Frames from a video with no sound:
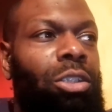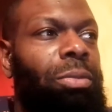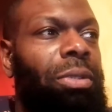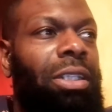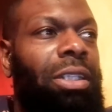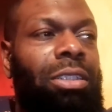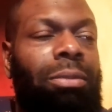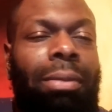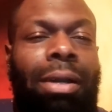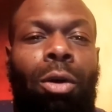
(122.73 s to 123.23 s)

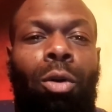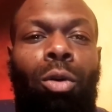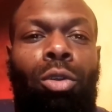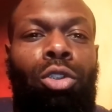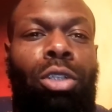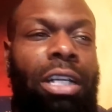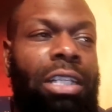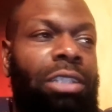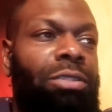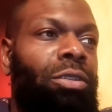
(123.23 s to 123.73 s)
because of my whole
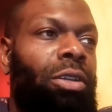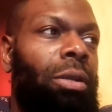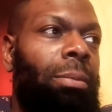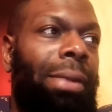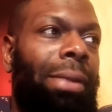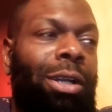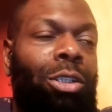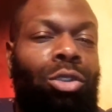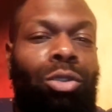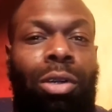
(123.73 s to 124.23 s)
transferring and
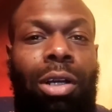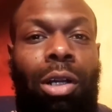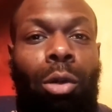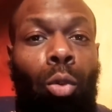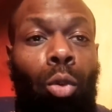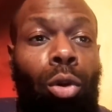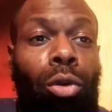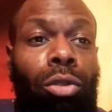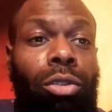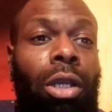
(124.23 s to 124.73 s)
bouncing around the
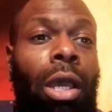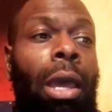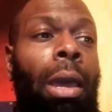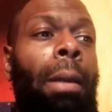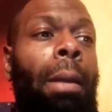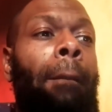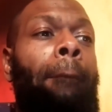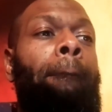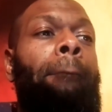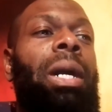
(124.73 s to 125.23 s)
world.
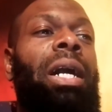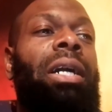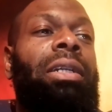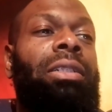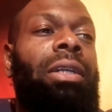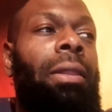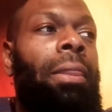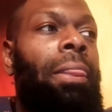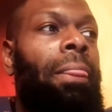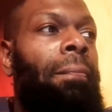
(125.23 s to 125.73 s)
But,
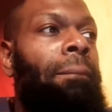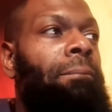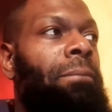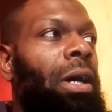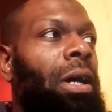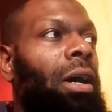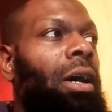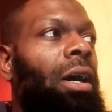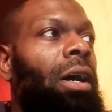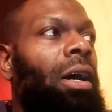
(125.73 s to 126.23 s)

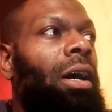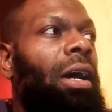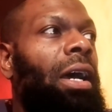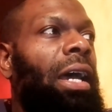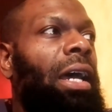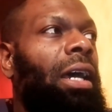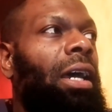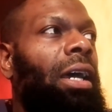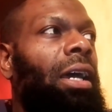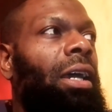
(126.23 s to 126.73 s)
uh,
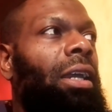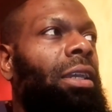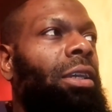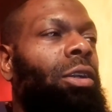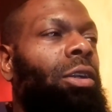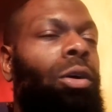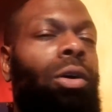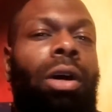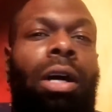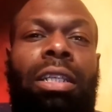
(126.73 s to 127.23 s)
you
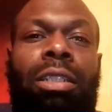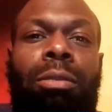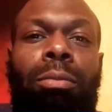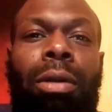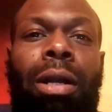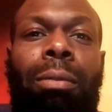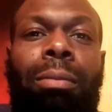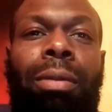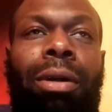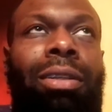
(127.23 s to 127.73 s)
know, as a
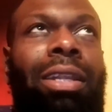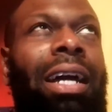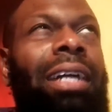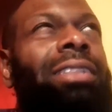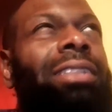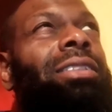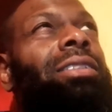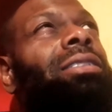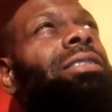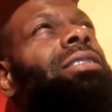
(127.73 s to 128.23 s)
brown belt, I,
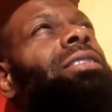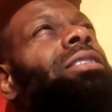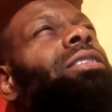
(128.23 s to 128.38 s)
you